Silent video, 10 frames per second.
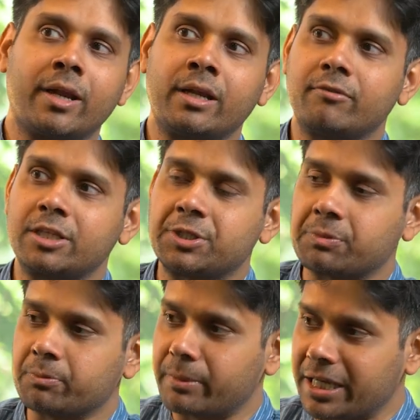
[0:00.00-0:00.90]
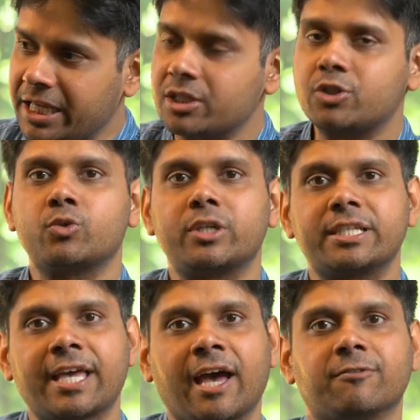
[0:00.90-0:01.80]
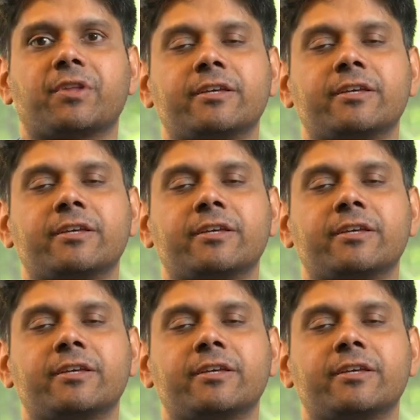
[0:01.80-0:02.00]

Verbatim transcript: one, which many students have,